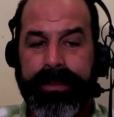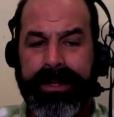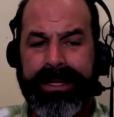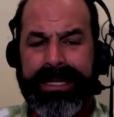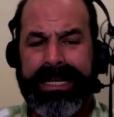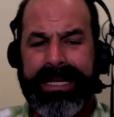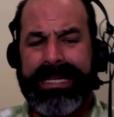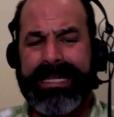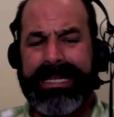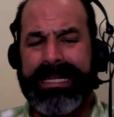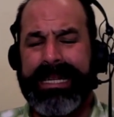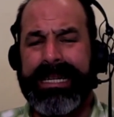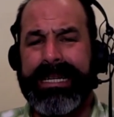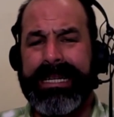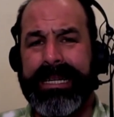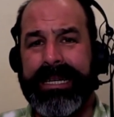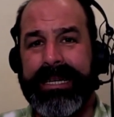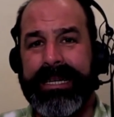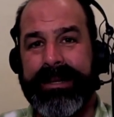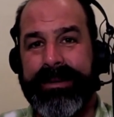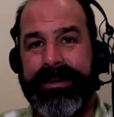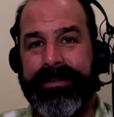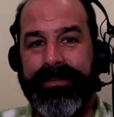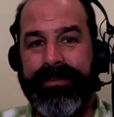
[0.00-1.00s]
It's
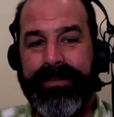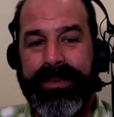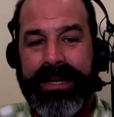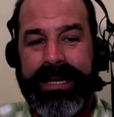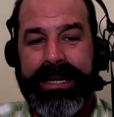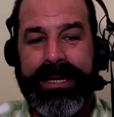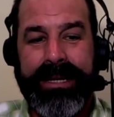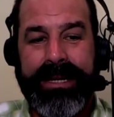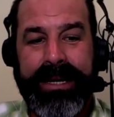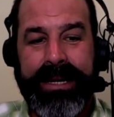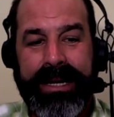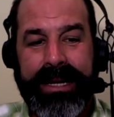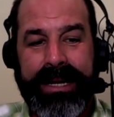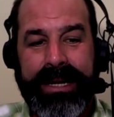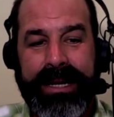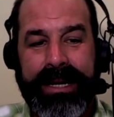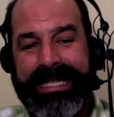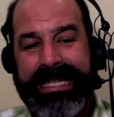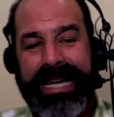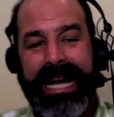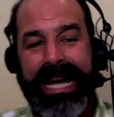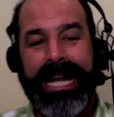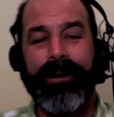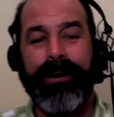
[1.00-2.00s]
exciting. It's
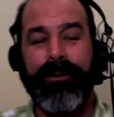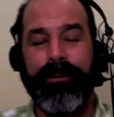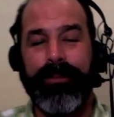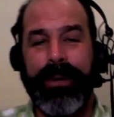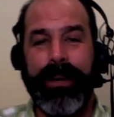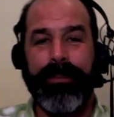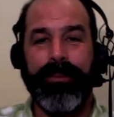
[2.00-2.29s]
exciting when